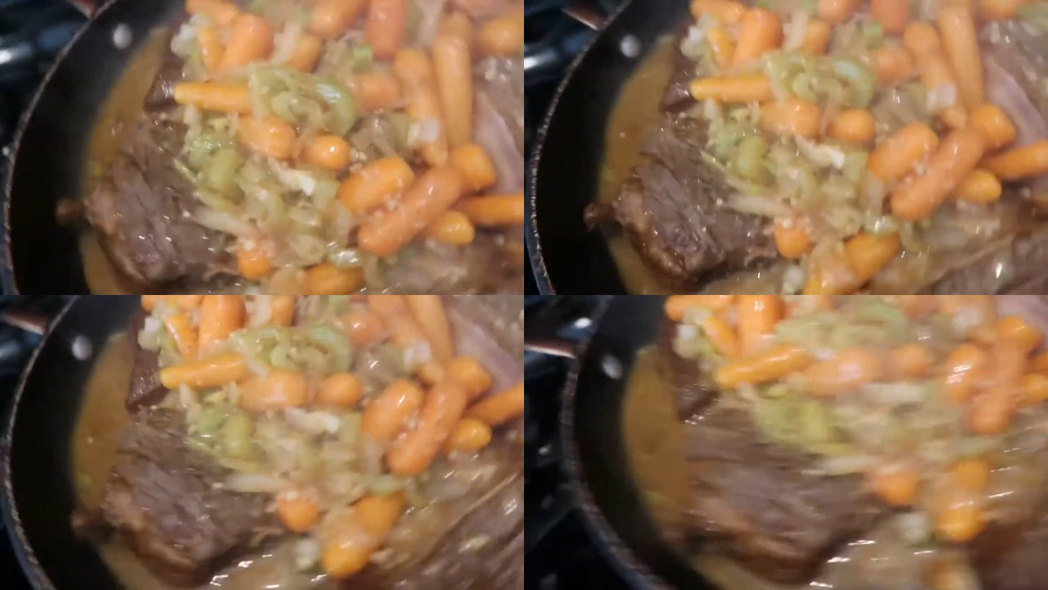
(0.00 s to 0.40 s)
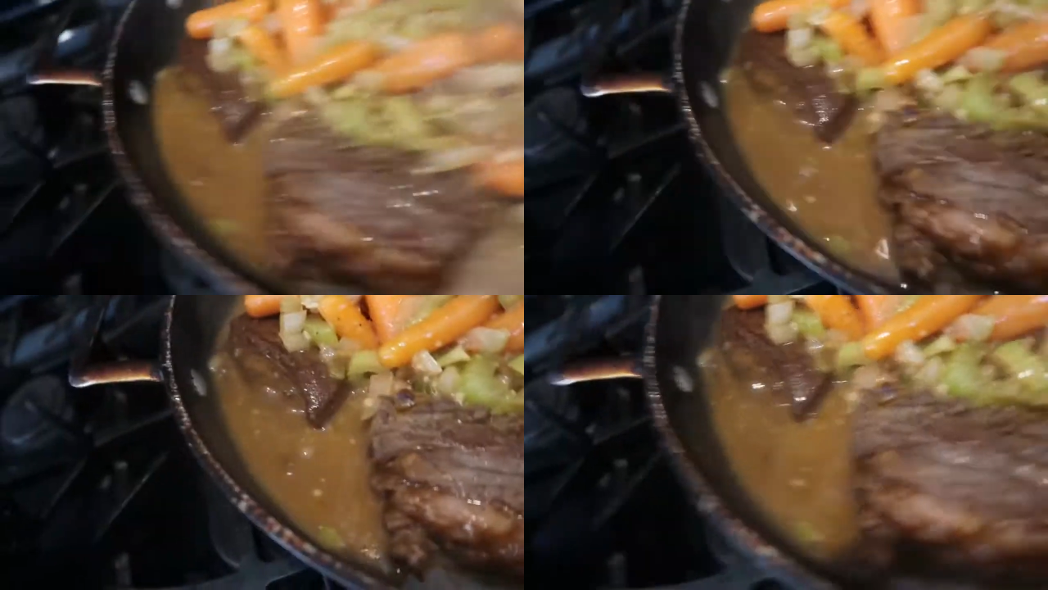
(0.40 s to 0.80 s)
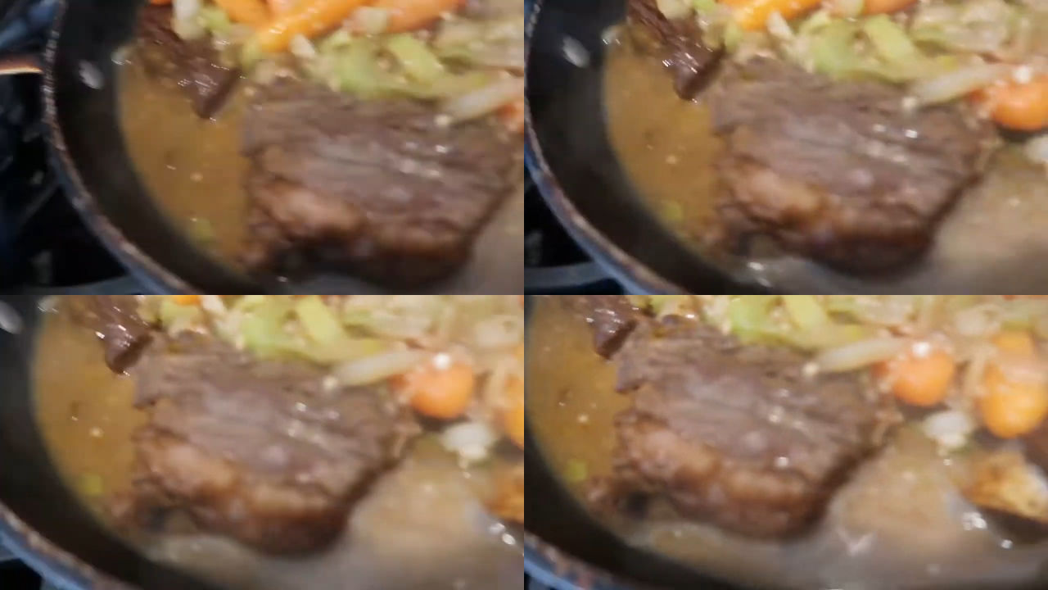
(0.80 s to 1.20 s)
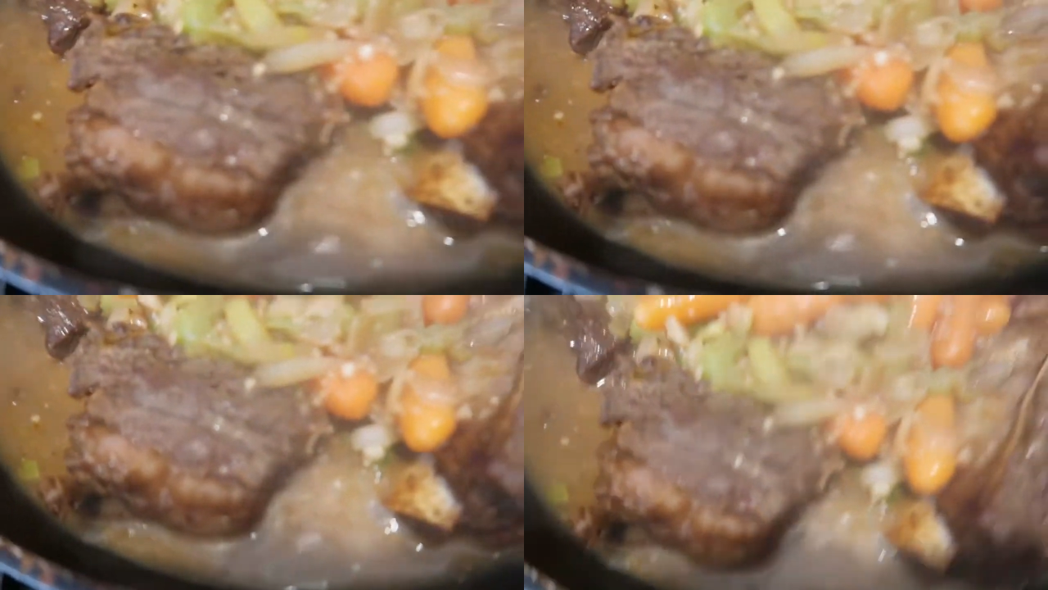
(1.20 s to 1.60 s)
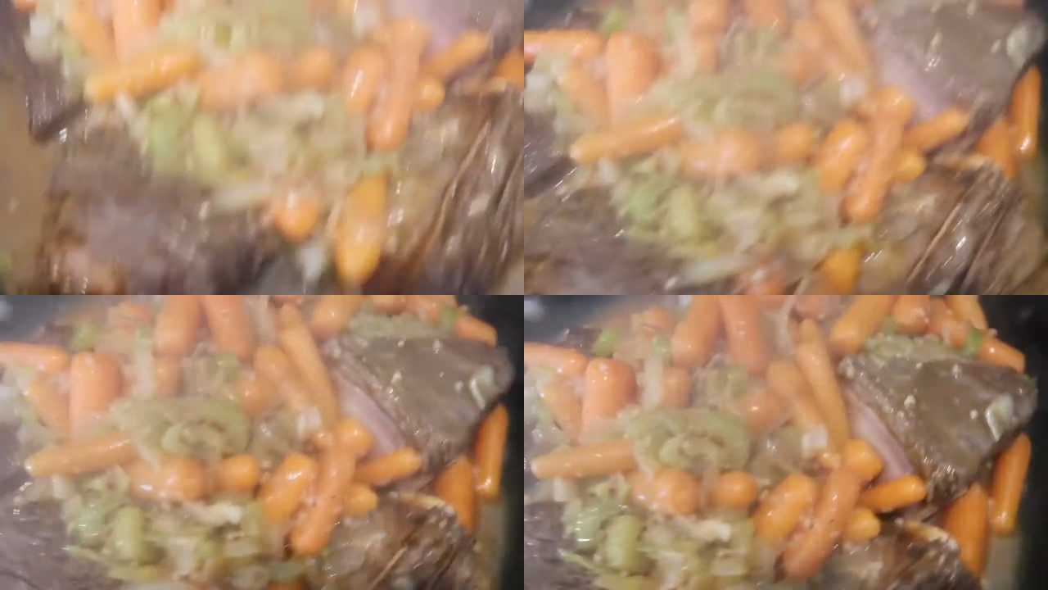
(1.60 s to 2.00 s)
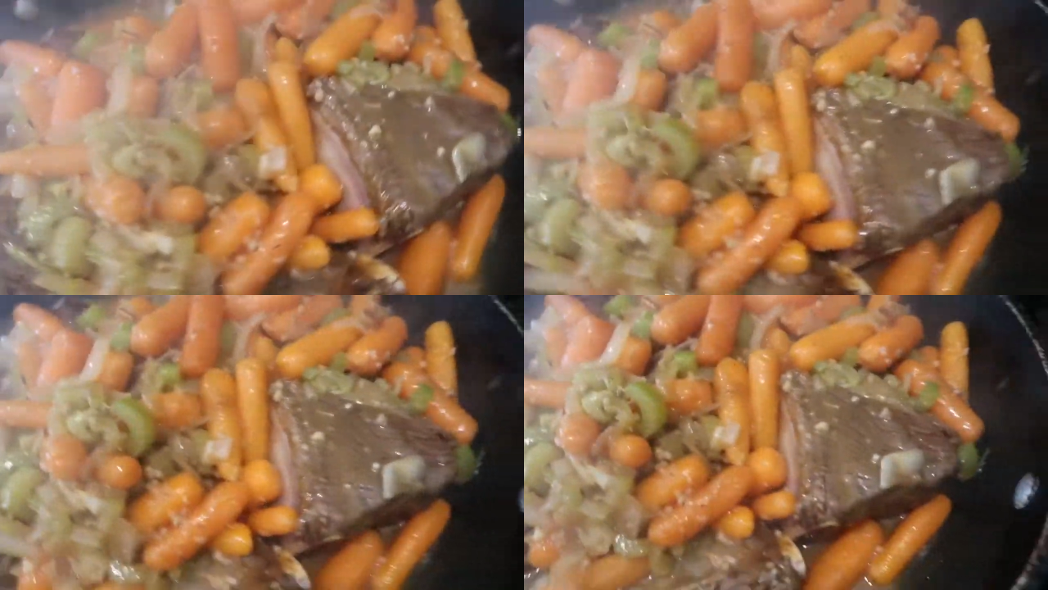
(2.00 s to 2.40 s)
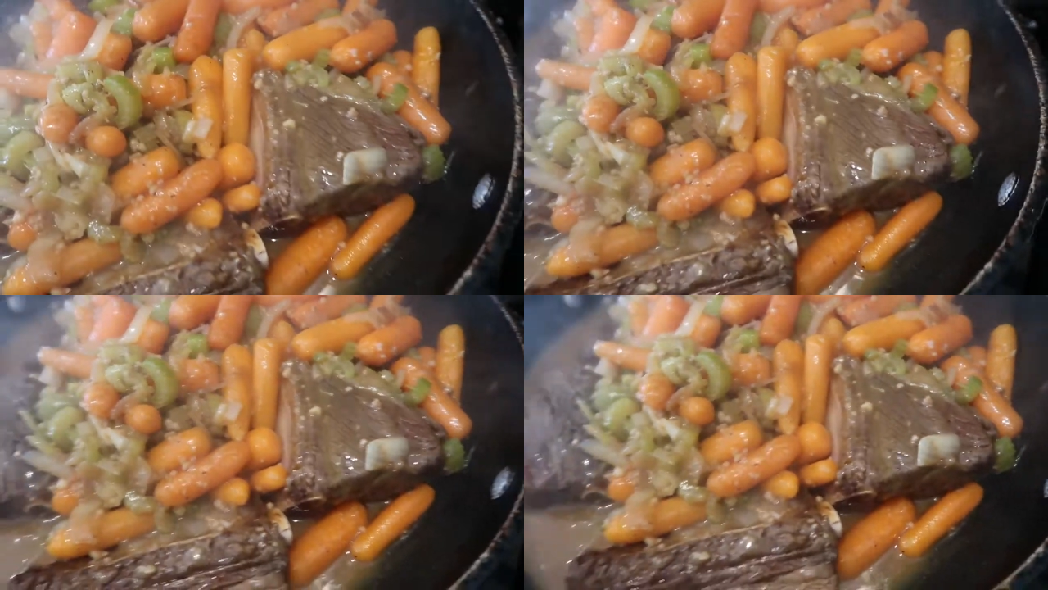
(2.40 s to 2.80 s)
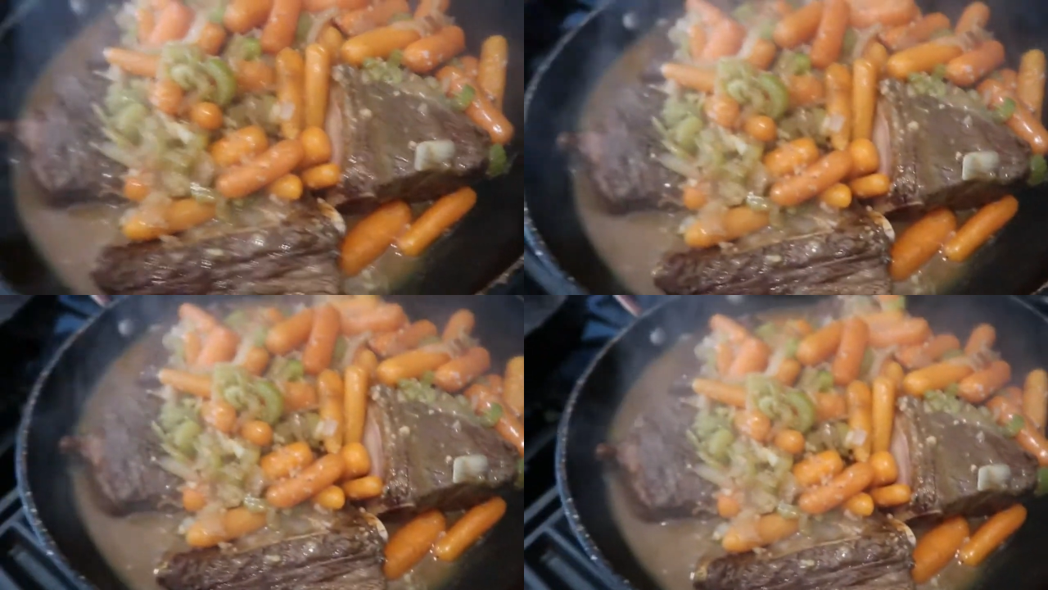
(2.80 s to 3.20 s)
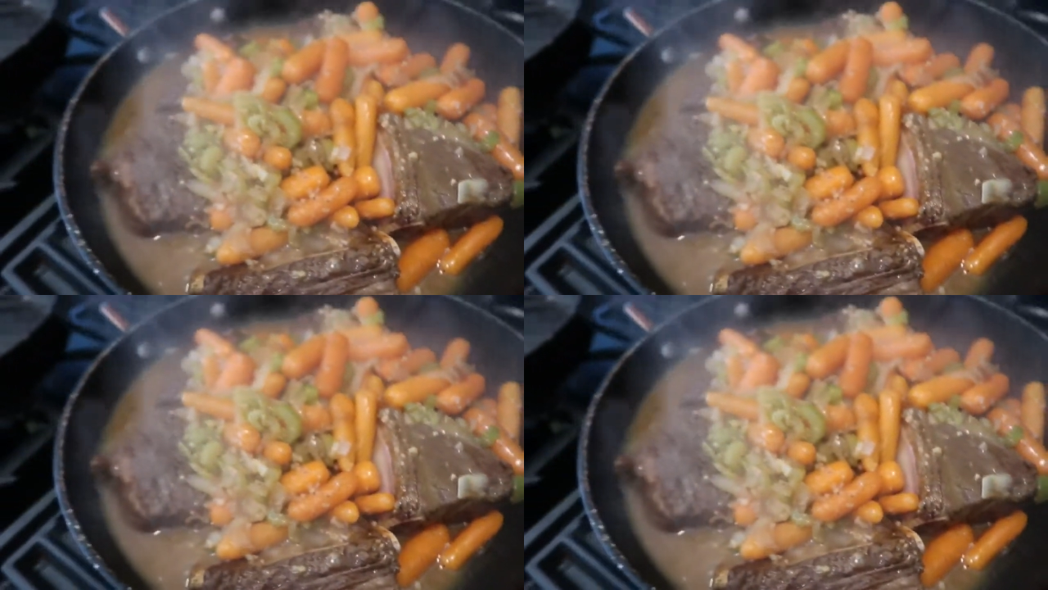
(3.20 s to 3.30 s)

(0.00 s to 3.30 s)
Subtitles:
No face is visible, so there are no lips to read.